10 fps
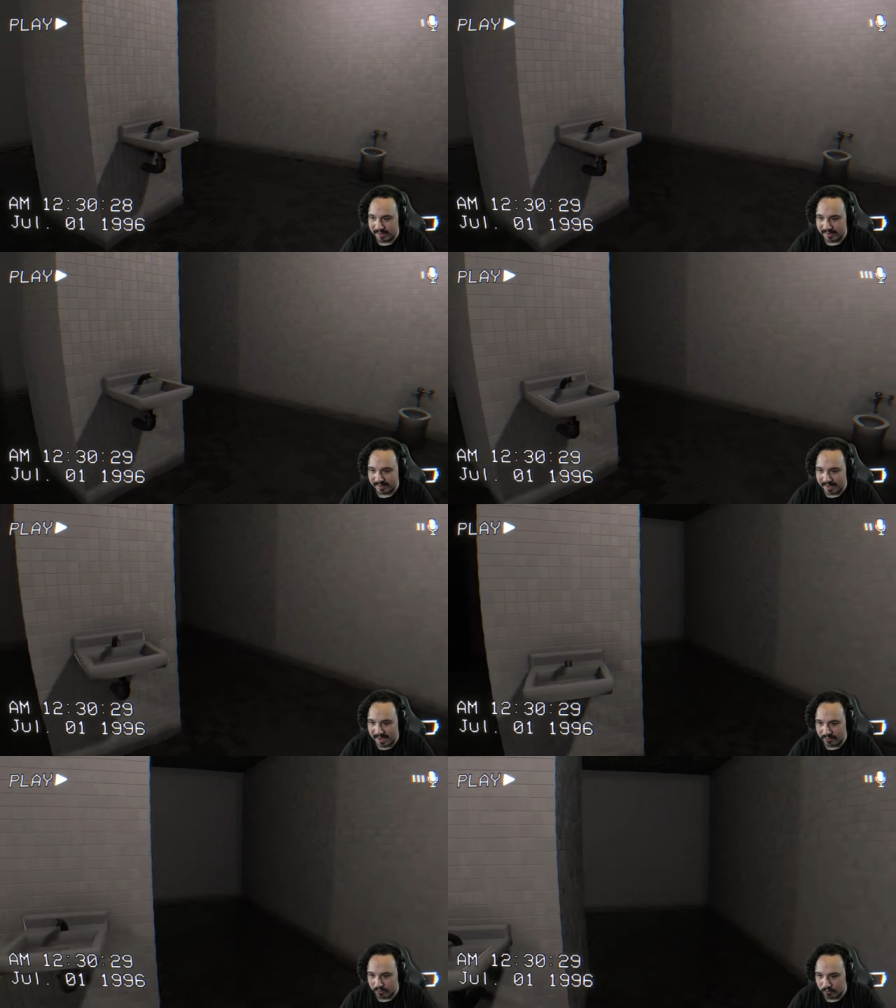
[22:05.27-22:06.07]
It says I
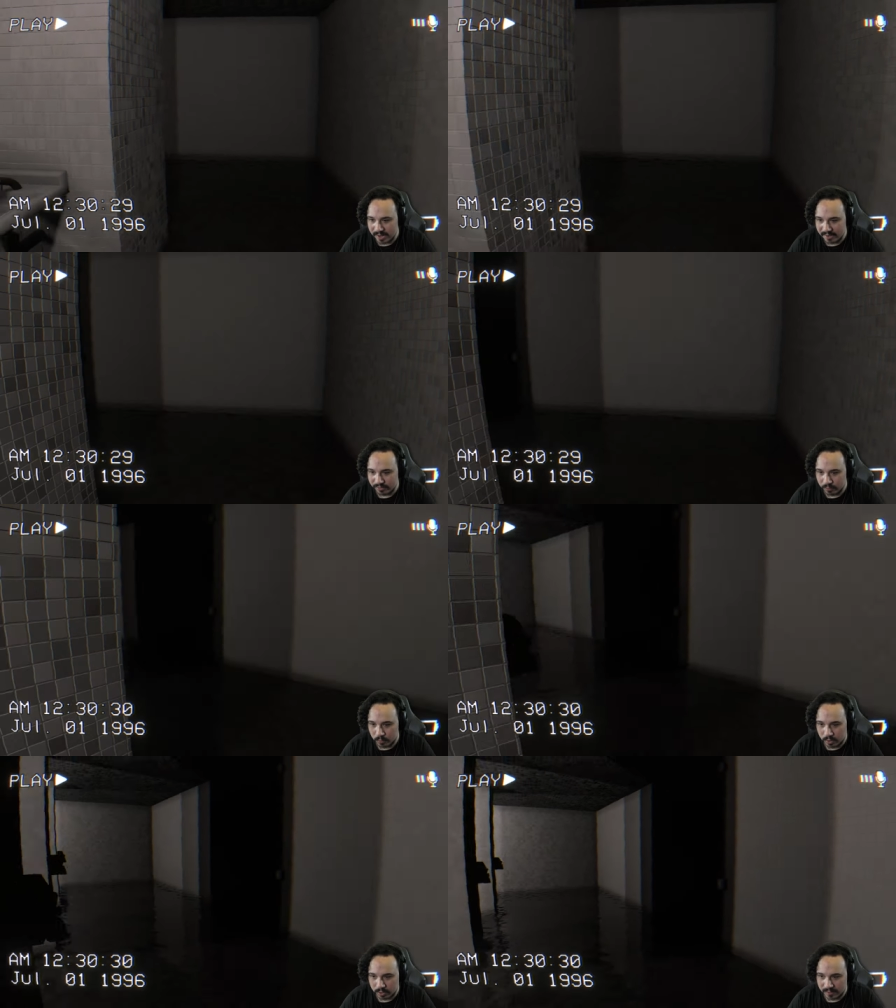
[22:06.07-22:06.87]
have to raise the
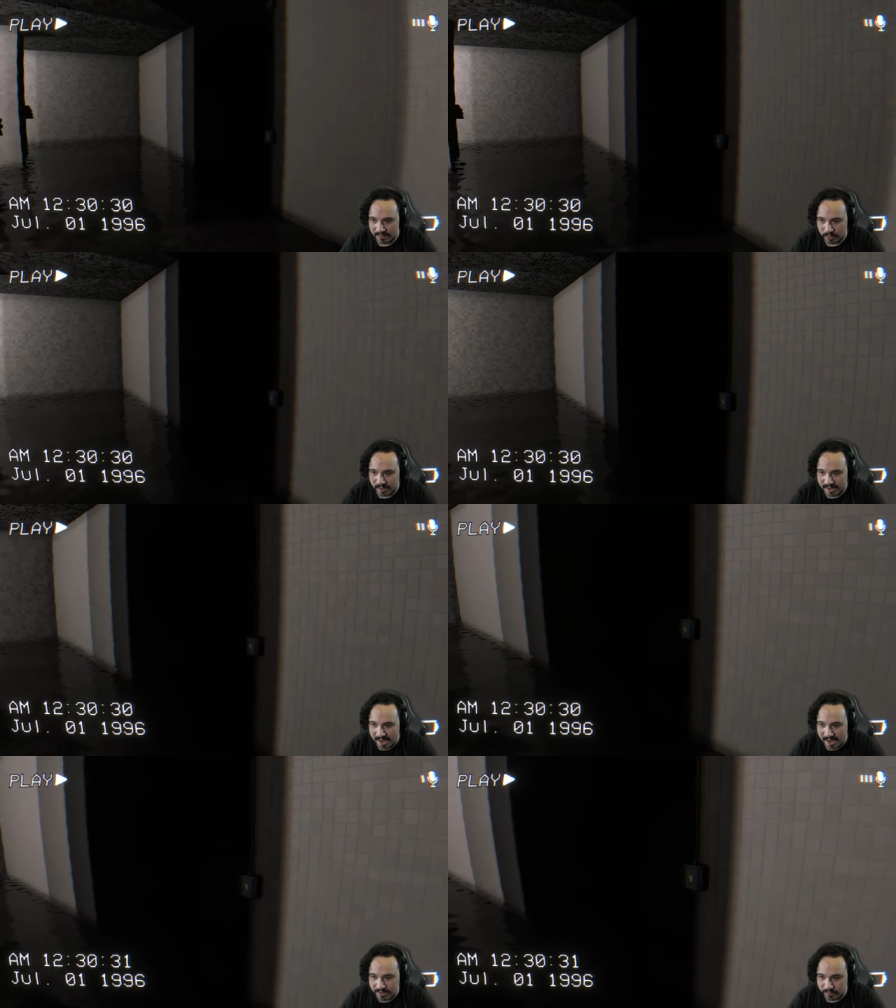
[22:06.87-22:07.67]
water level, and
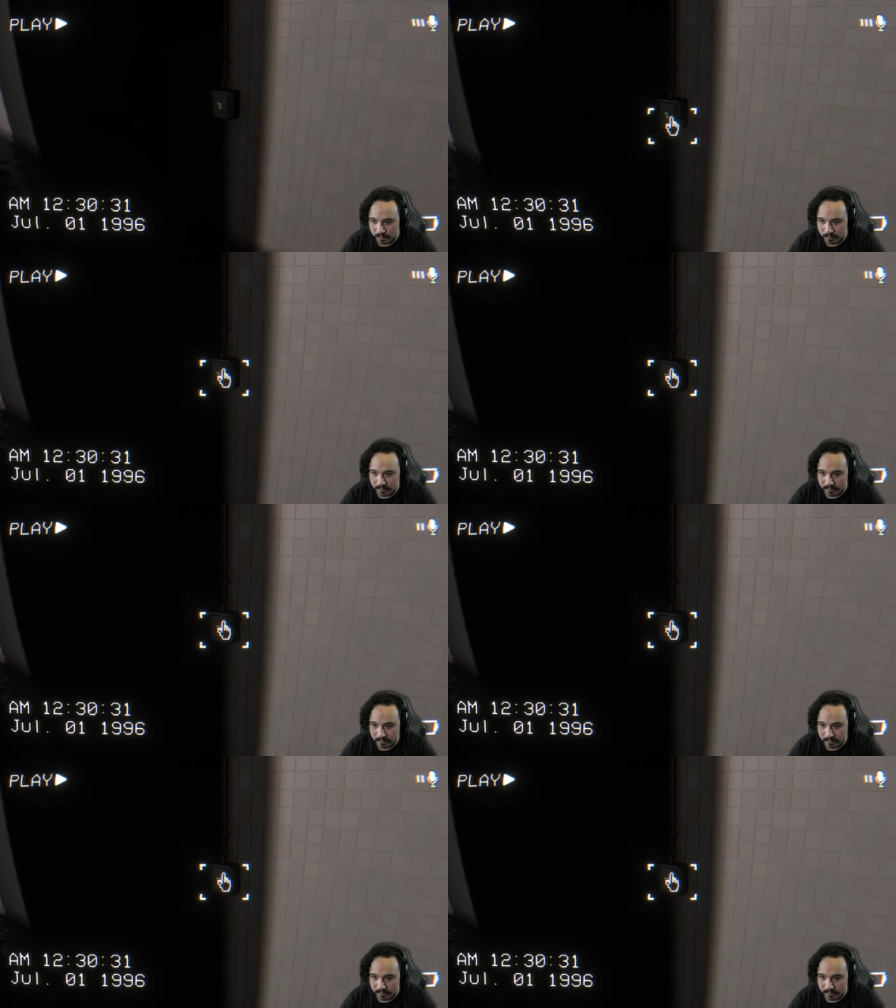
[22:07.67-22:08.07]
I don't